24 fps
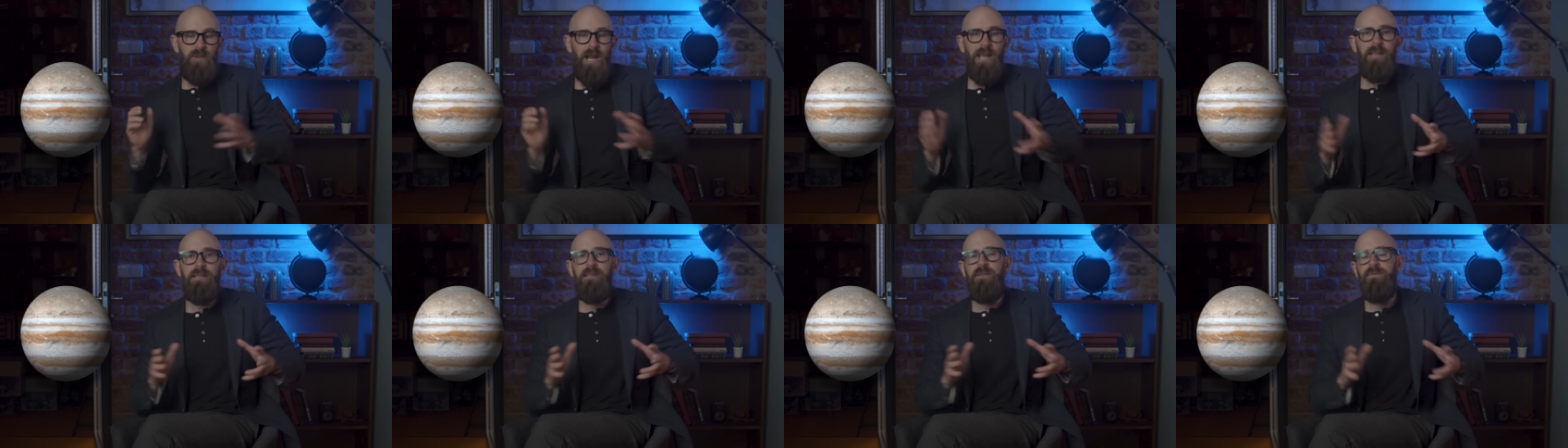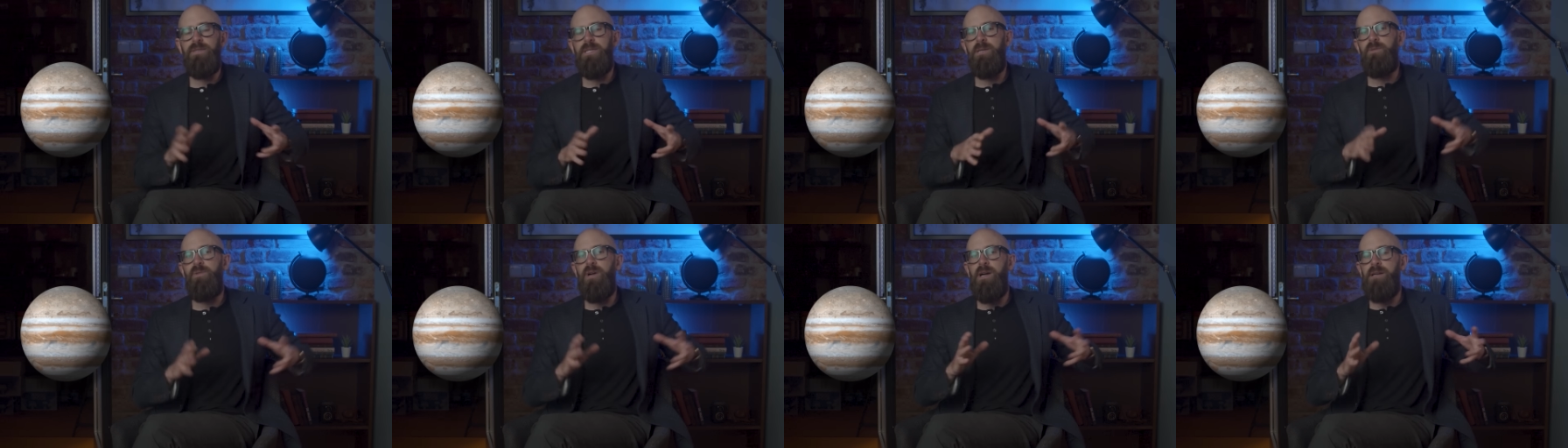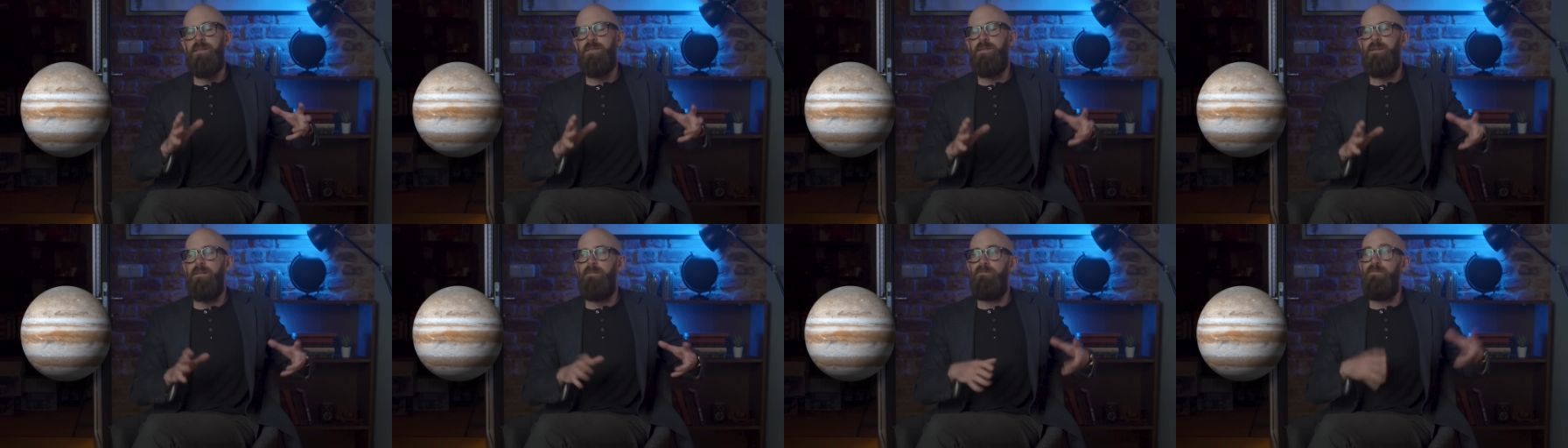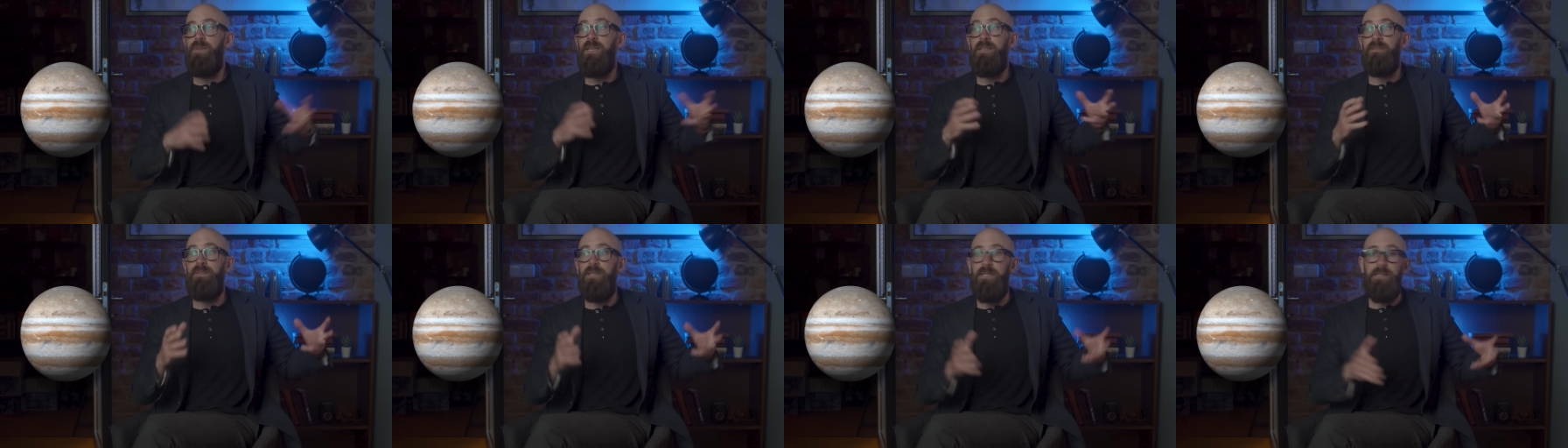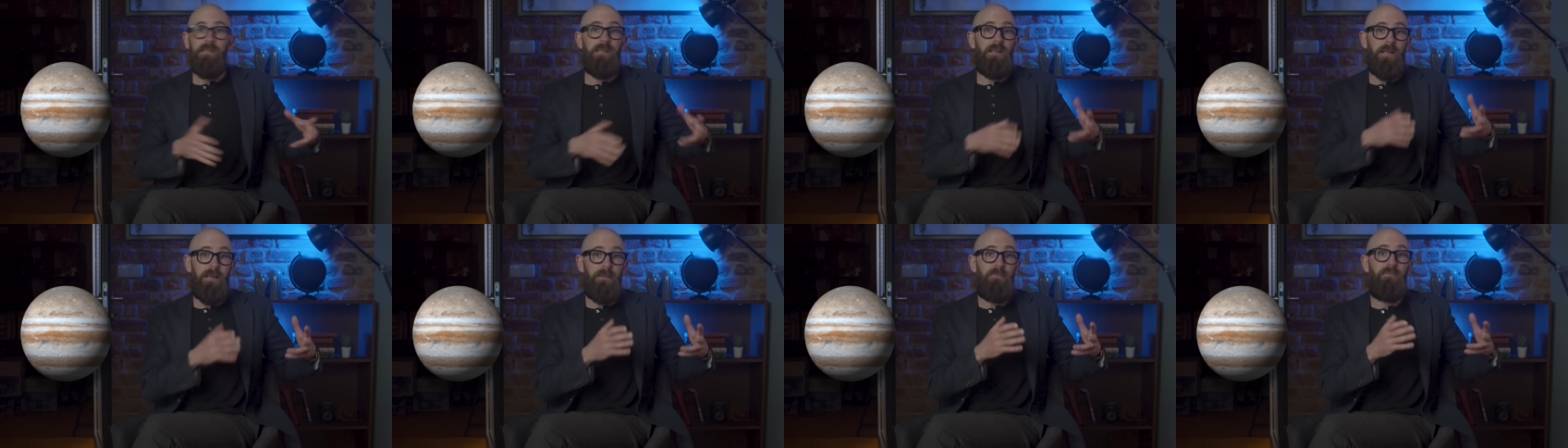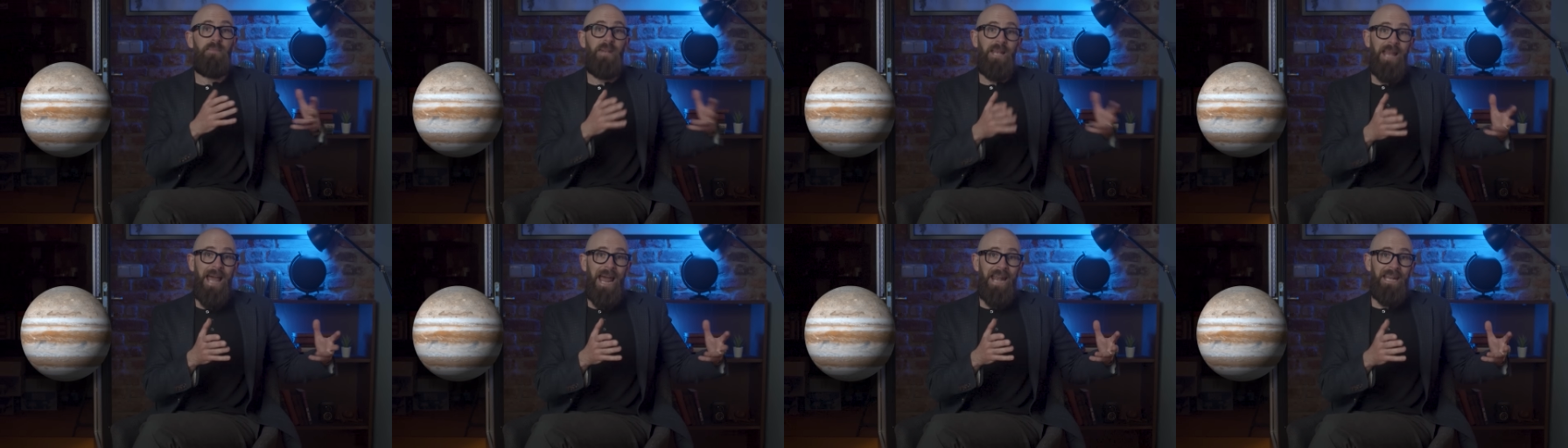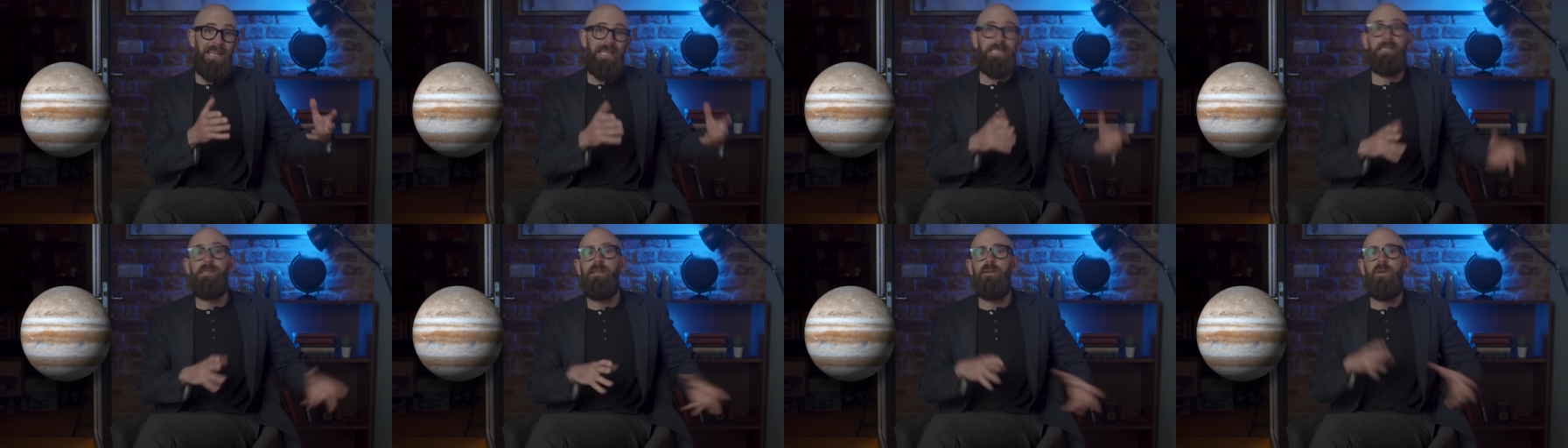Relativity works on big things like planets,